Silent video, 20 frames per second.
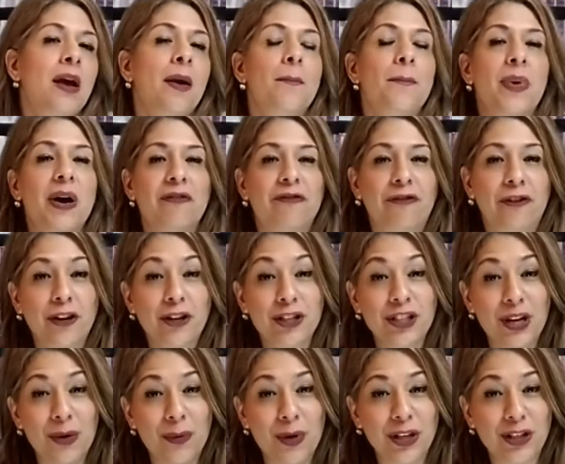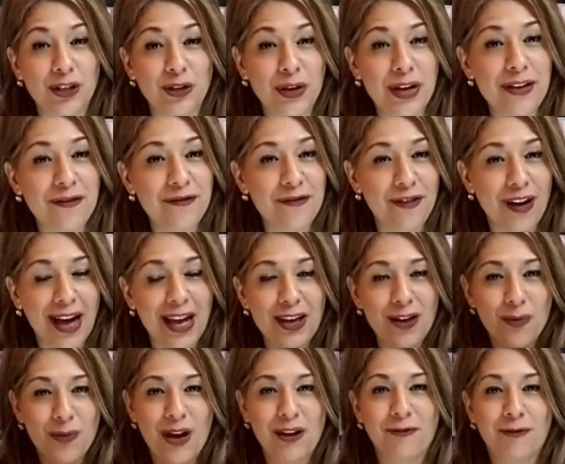But first, I want to invite
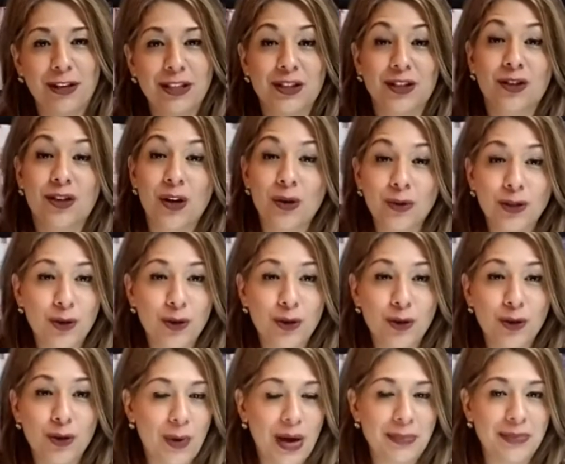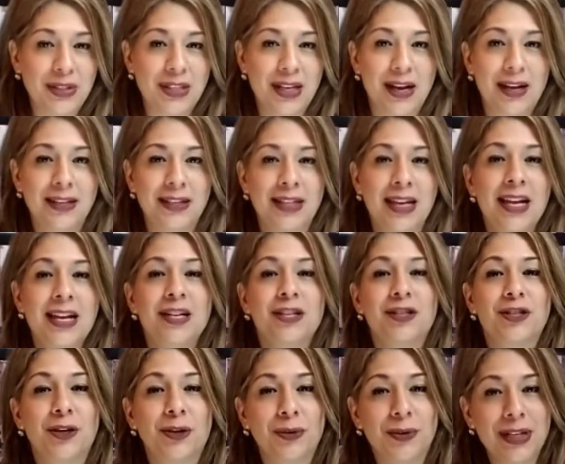you, my friends, go to our website,
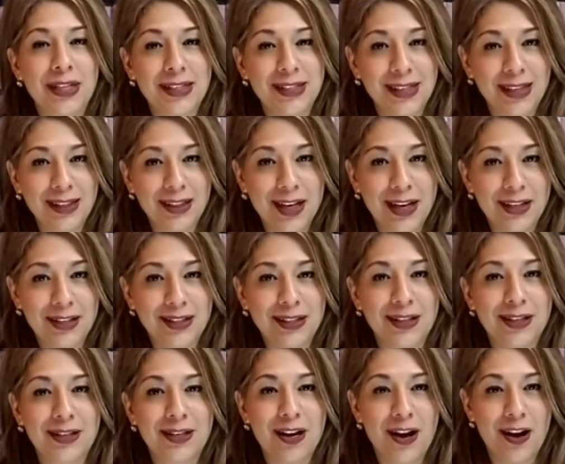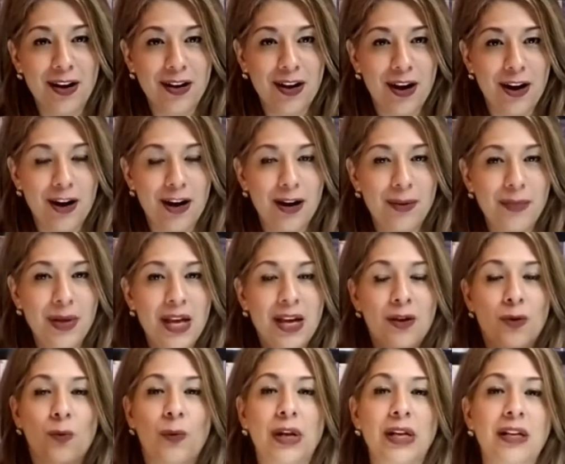teresalusk.com.
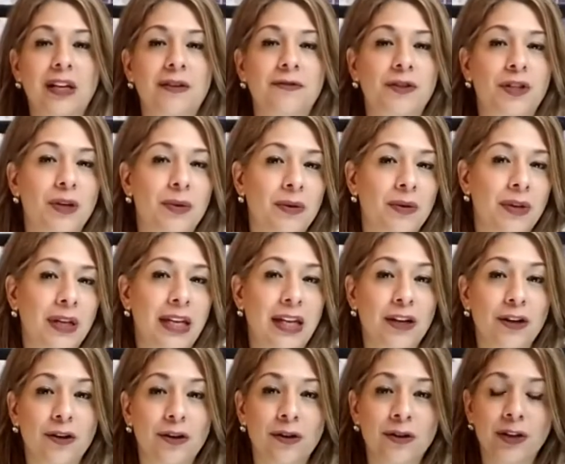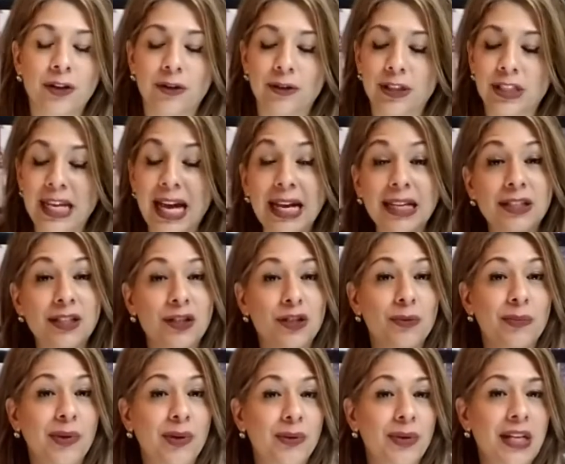We'd love to hear your
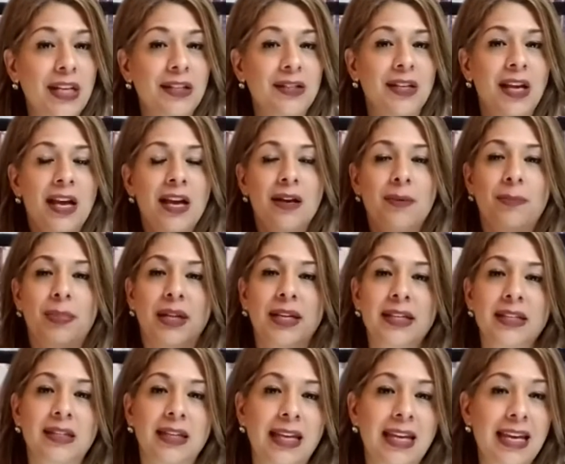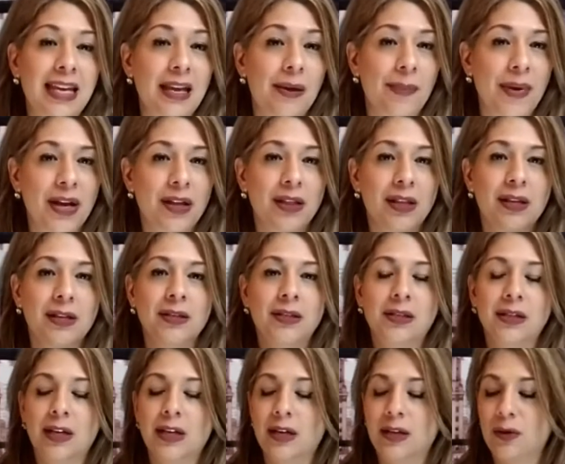testimonies. Please email us.
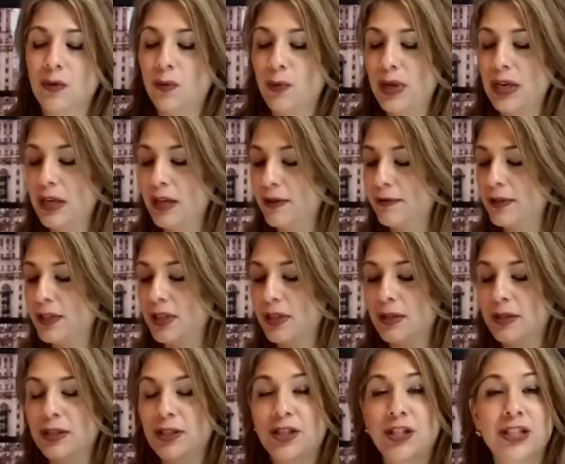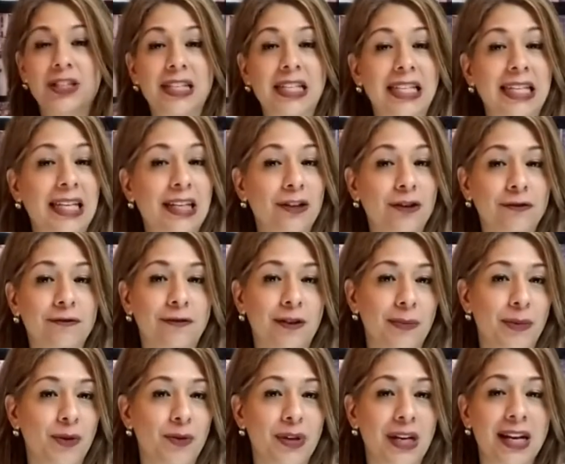We'd love to just hear
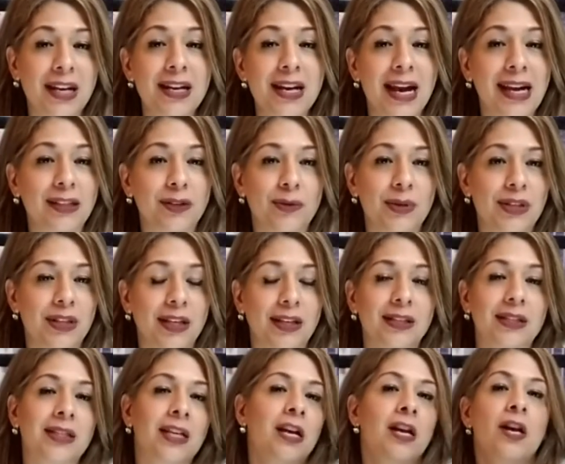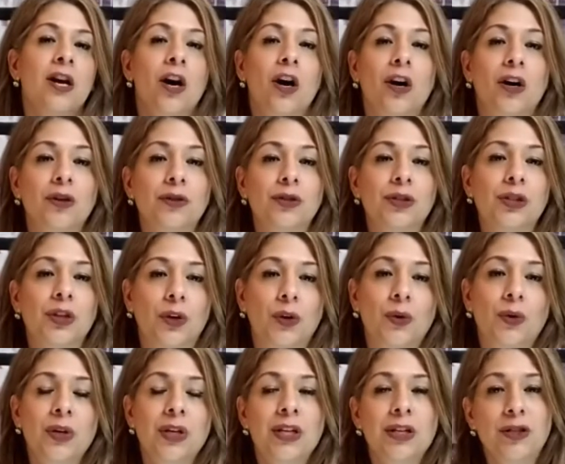from you. Connect with us.
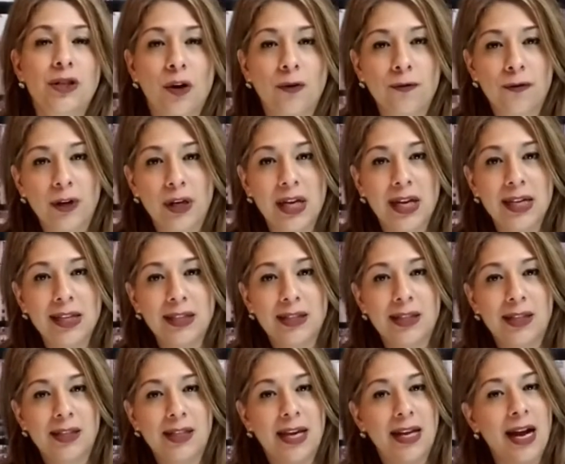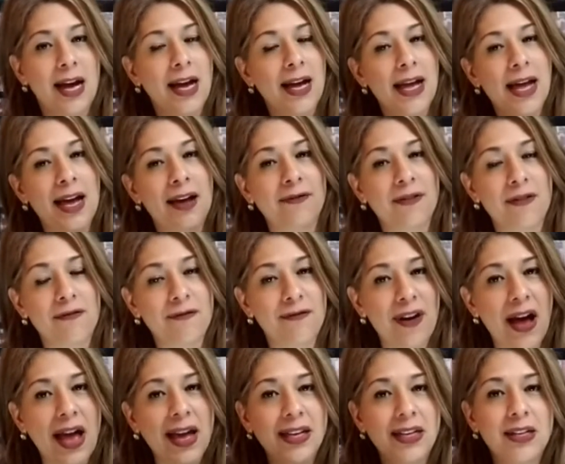Also, don't forget that I have
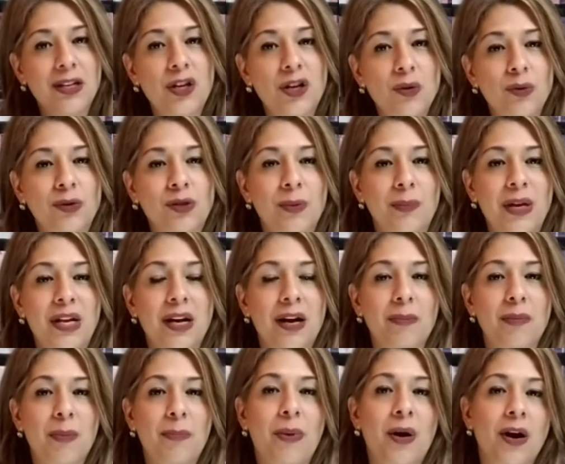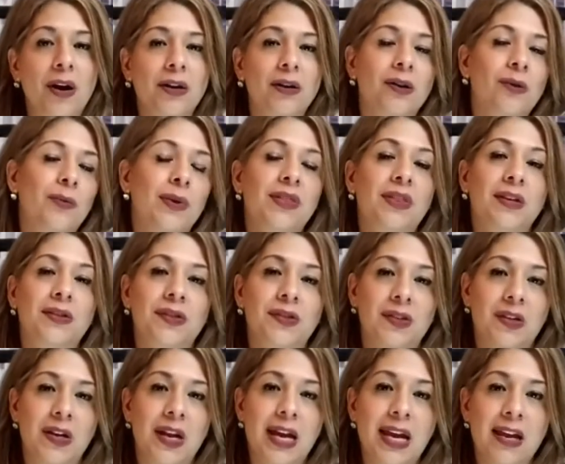invited you to become a partner with us
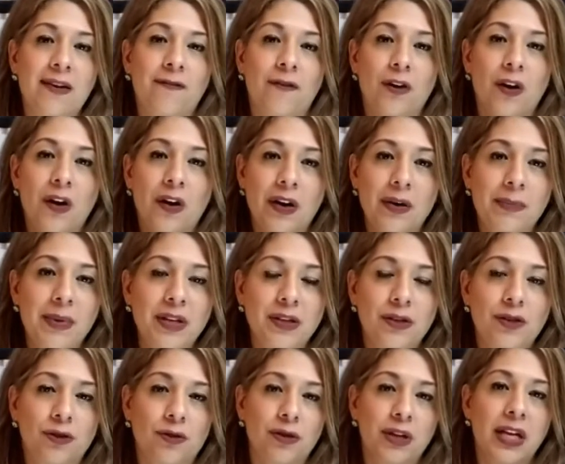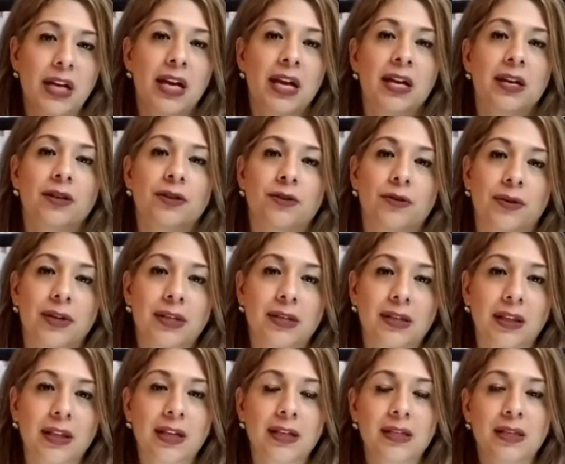today for our ministry, Teresa
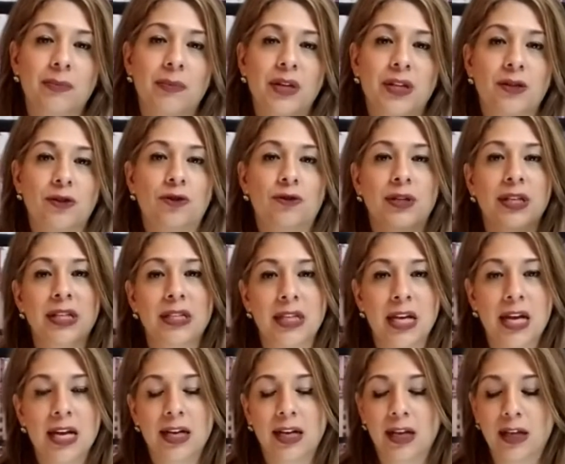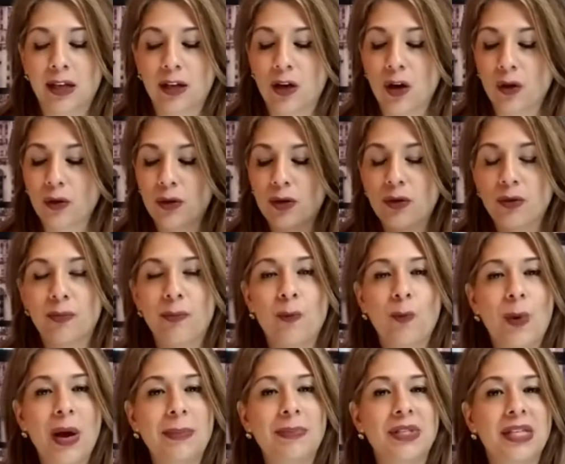Lusk Ministries. Go to the
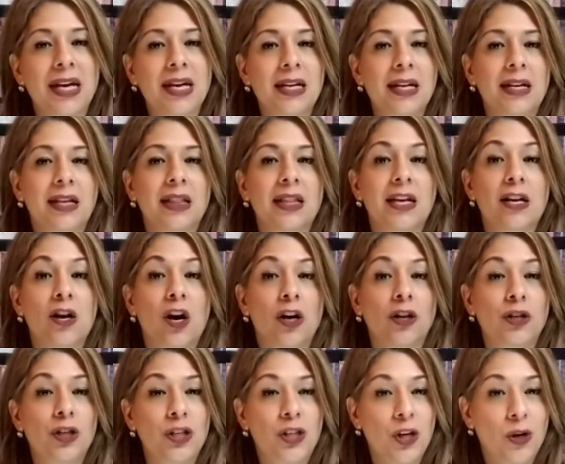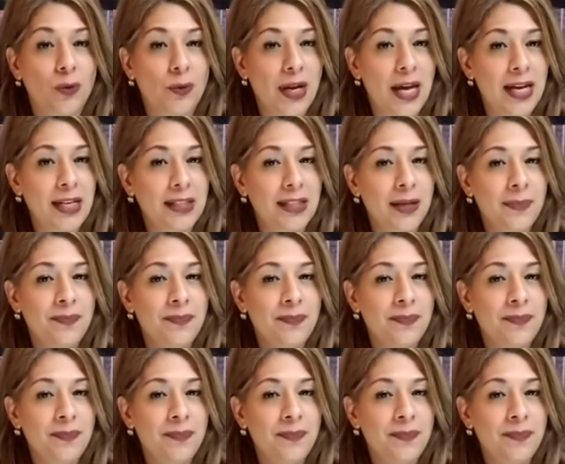website and click on donate,